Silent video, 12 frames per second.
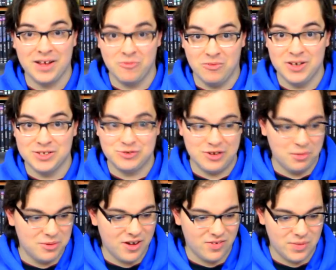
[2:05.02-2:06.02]
It was
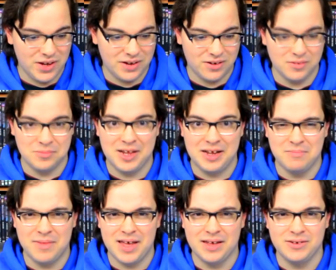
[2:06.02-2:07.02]
dropped off by a Kerblam
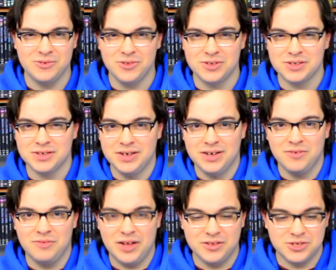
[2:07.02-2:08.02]
man who looked
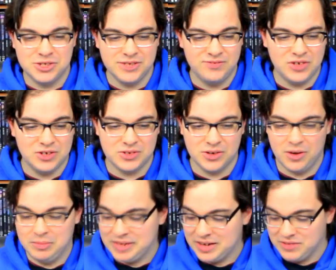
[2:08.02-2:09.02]
rather shifty, so
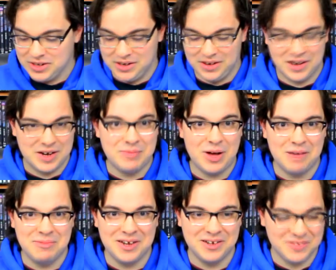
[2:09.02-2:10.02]
I'm definitely not going to pop
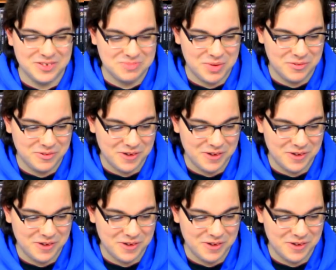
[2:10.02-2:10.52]
any of this bubble